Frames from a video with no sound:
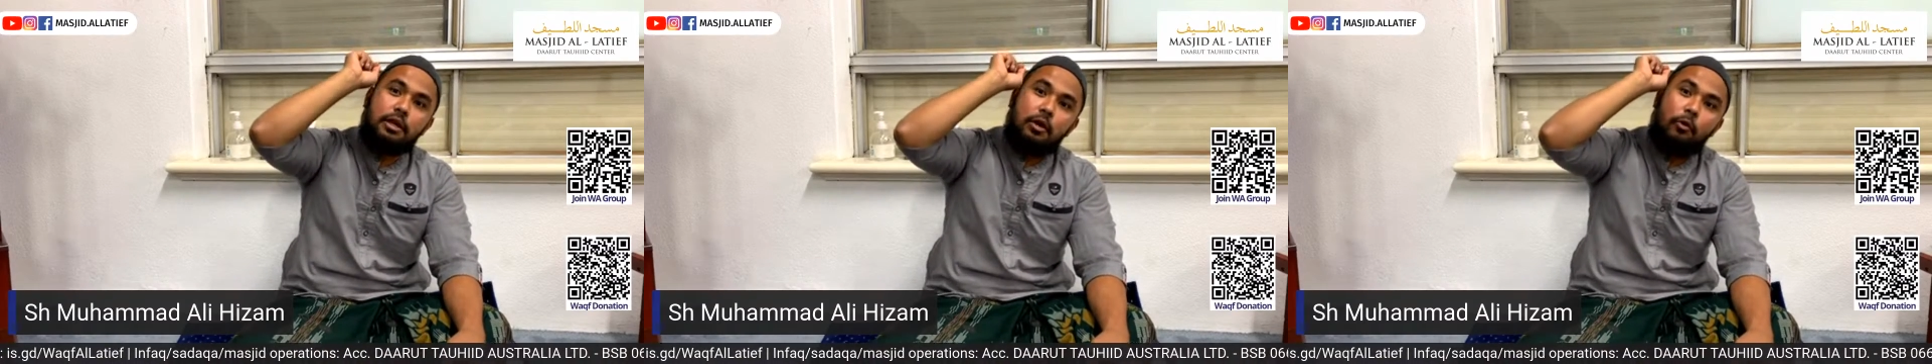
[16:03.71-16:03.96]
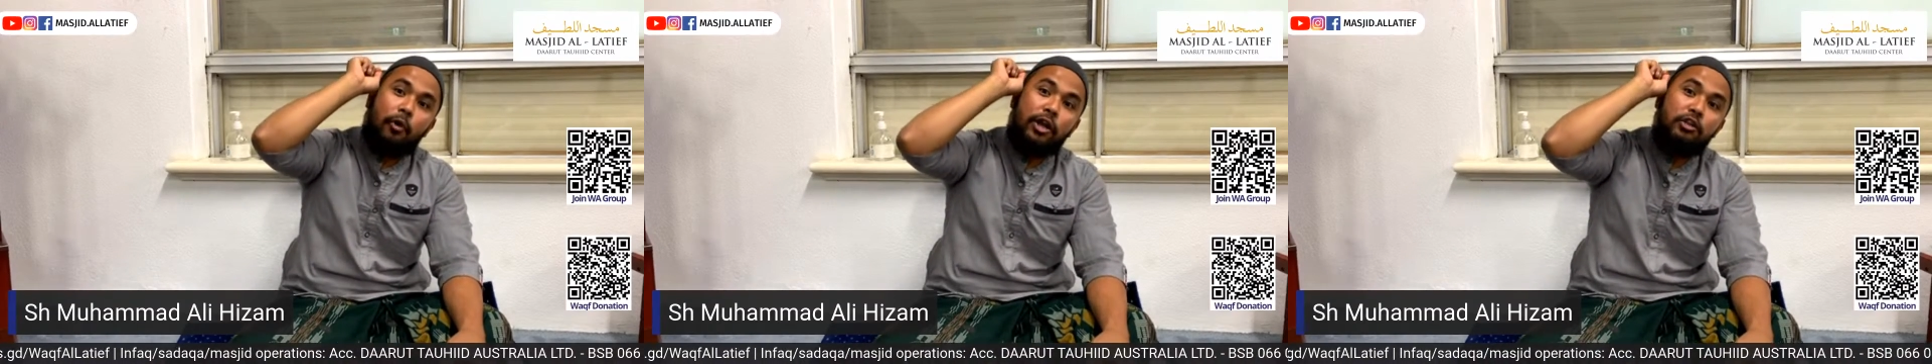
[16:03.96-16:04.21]

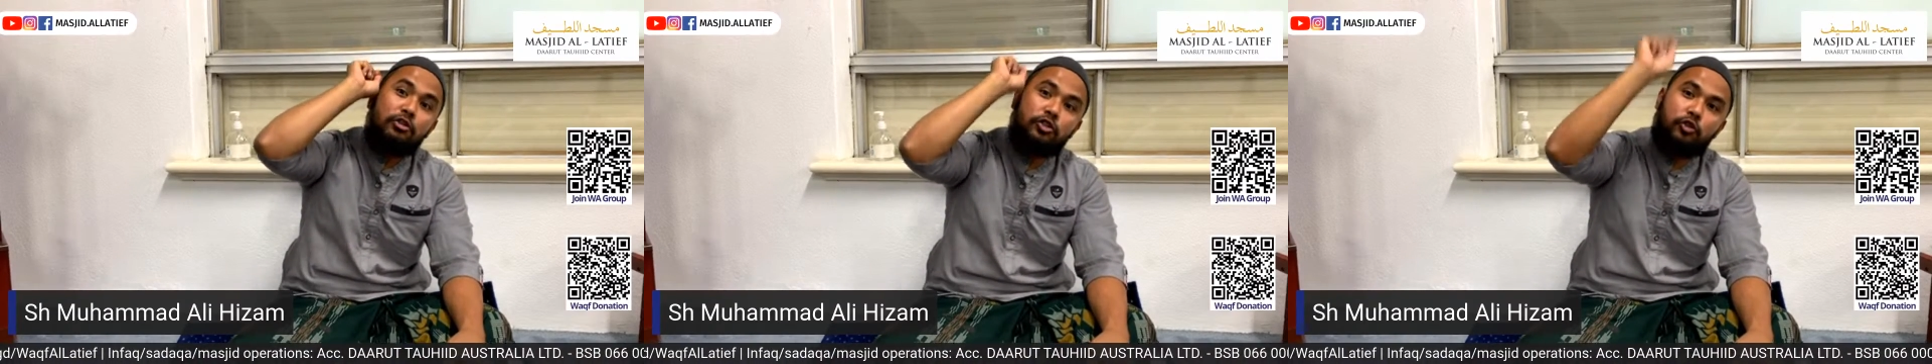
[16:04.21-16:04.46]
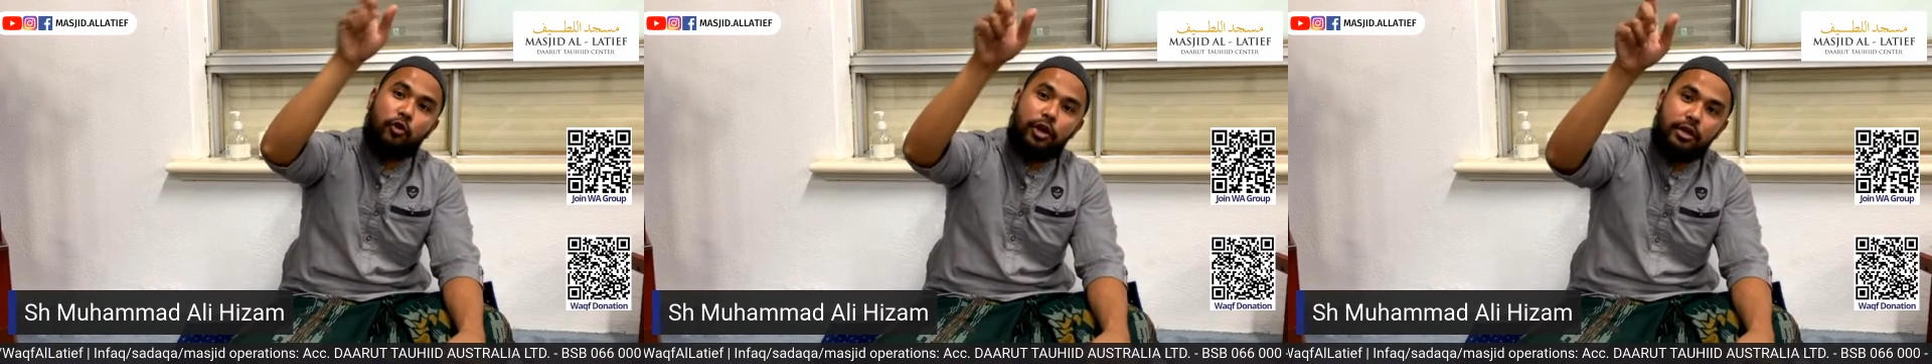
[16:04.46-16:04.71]
When you
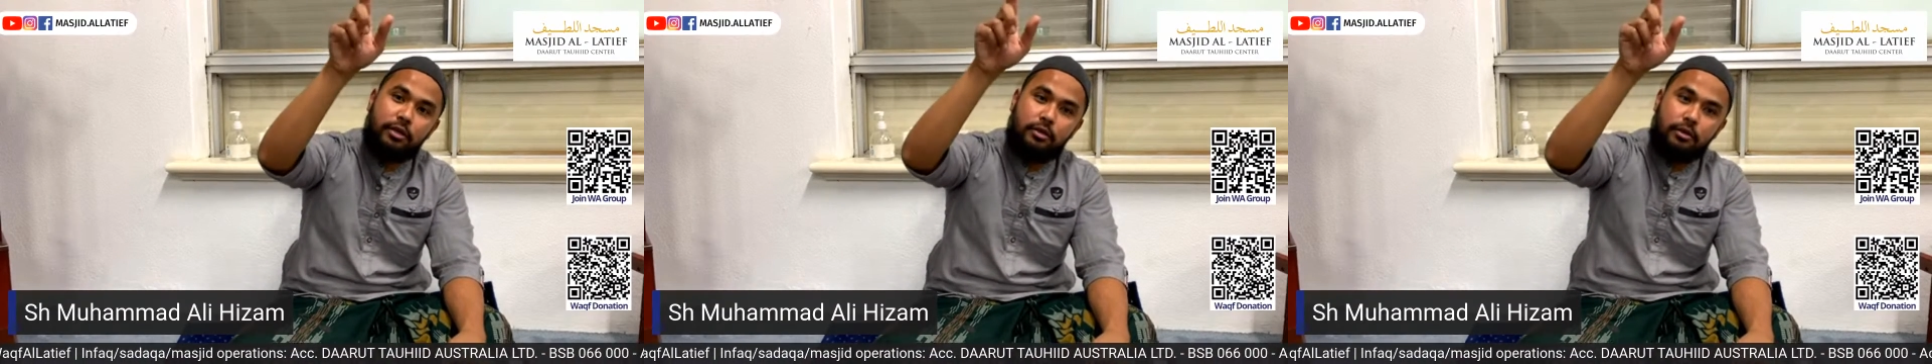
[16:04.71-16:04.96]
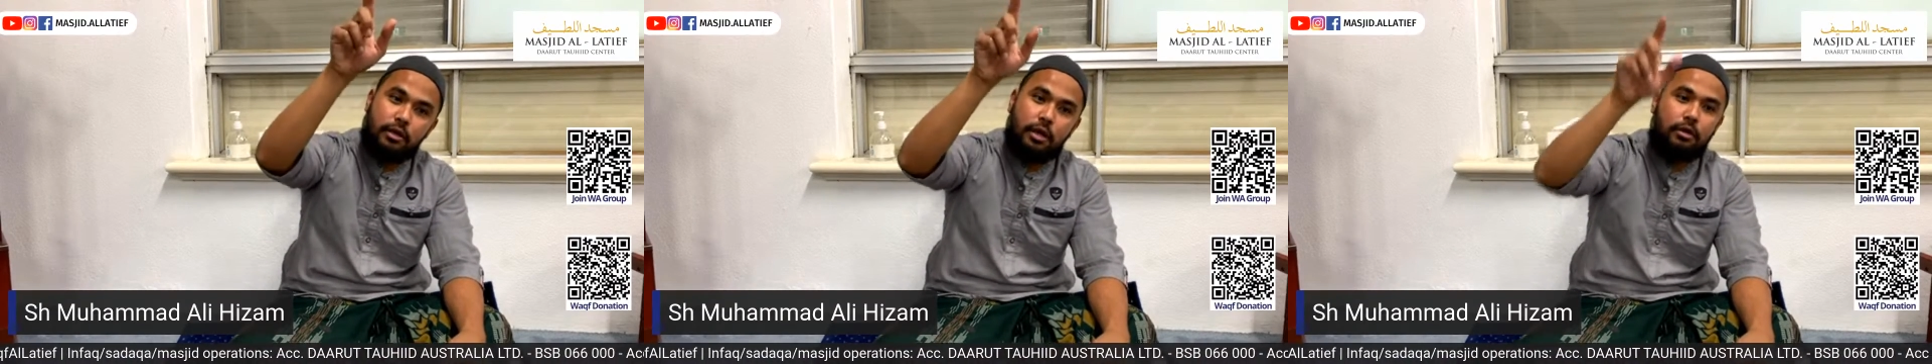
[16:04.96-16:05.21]
throw it,
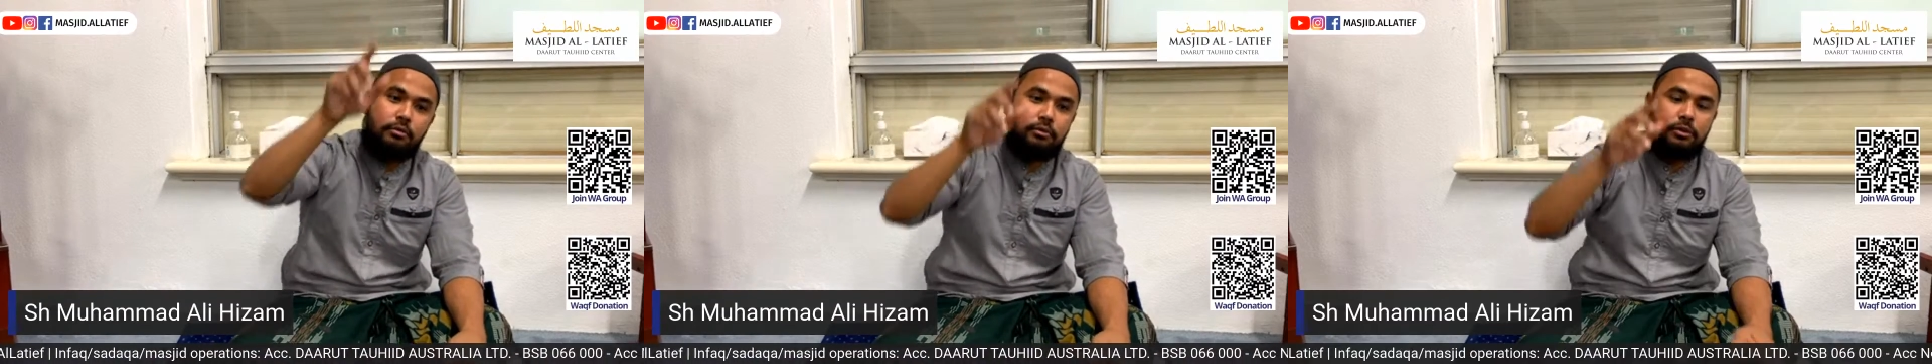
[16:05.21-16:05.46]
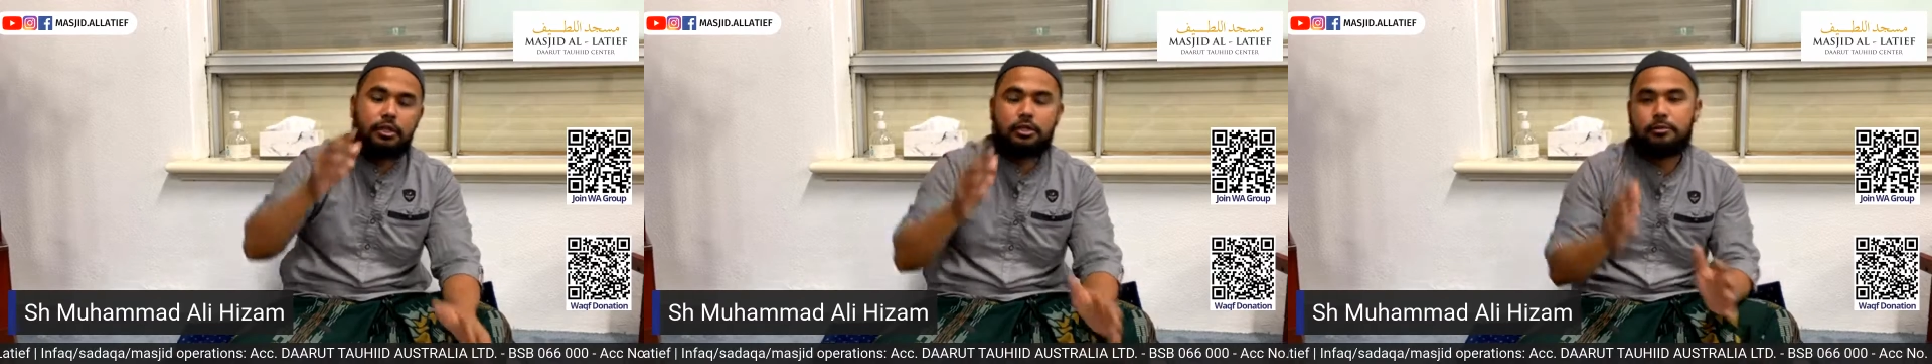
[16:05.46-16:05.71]
yeah,
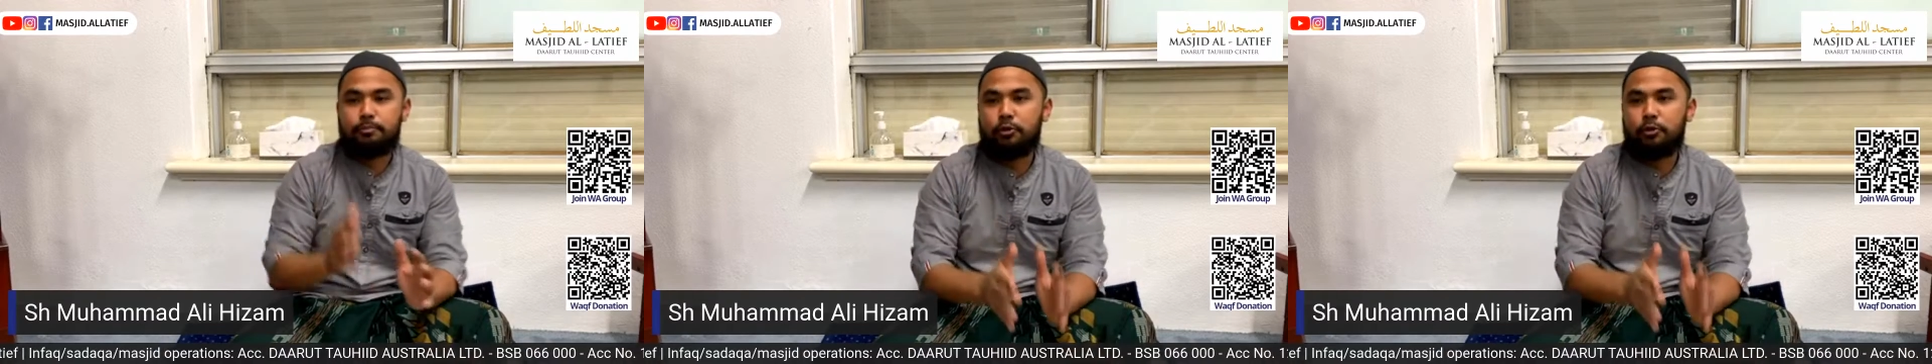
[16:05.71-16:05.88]
just